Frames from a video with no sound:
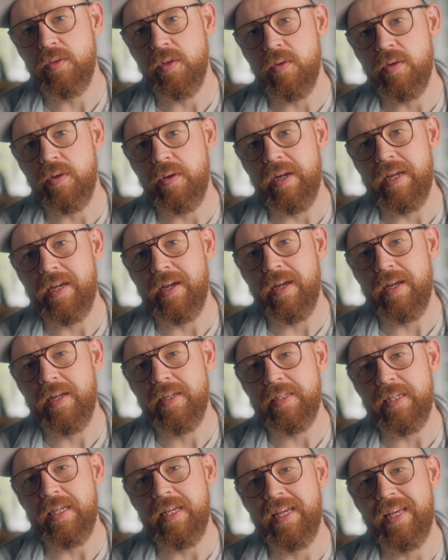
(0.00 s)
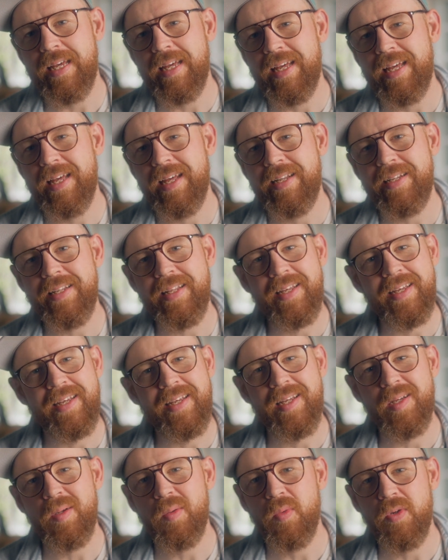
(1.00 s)
your gray card, and
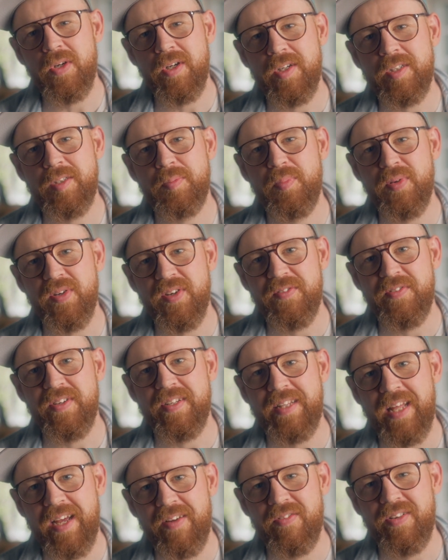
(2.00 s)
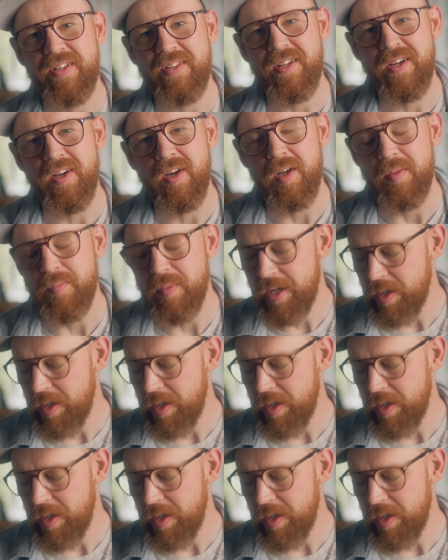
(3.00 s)
it works perfect every time.